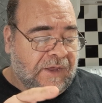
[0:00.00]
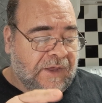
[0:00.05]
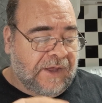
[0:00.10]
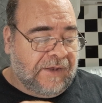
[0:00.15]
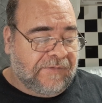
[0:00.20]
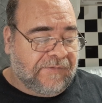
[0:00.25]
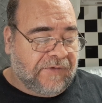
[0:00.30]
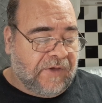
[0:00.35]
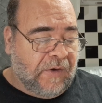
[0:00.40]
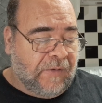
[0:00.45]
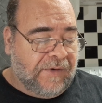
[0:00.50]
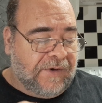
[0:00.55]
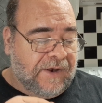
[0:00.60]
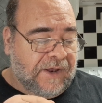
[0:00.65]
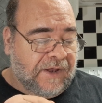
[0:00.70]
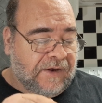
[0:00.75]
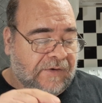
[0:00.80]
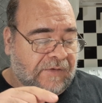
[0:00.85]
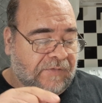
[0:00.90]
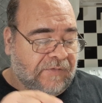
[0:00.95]
it's going
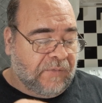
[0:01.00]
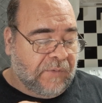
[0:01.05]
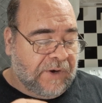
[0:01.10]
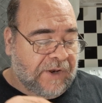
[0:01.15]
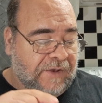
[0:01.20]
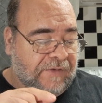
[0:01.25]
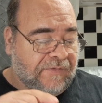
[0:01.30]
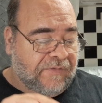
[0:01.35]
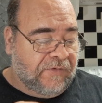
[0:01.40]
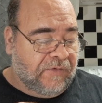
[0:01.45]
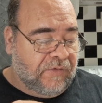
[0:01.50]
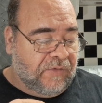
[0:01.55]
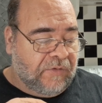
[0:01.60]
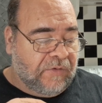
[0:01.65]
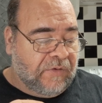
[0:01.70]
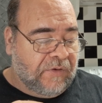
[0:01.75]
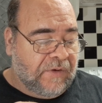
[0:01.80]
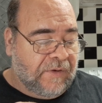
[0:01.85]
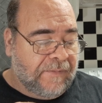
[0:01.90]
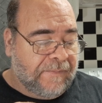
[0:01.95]
down to
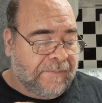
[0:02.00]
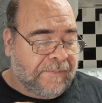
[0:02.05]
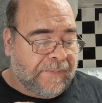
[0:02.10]
22,